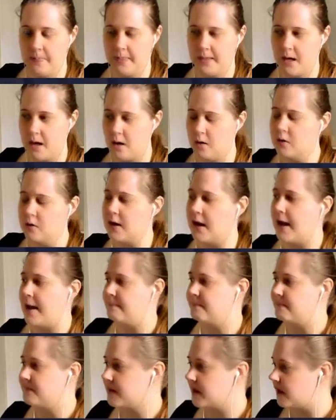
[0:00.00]

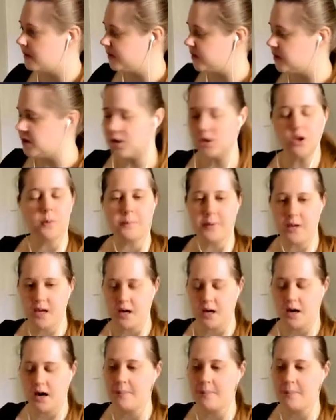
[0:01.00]
Okay, I'm gonna stop here.